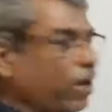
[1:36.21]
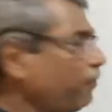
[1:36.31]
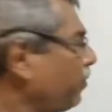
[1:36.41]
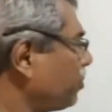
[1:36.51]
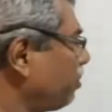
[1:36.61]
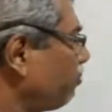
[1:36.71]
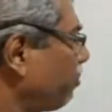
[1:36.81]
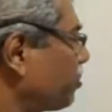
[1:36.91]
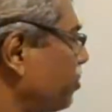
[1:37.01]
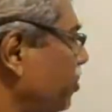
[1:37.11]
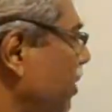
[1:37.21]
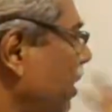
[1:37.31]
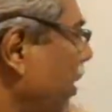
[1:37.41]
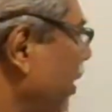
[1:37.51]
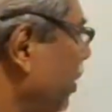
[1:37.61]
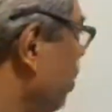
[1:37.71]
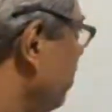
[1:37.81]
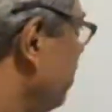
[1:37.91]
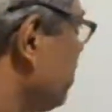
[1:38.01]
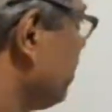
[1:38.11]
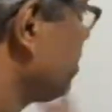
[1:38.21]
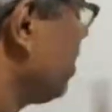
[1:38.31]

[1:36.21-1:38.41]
Coefficient of friction and all this.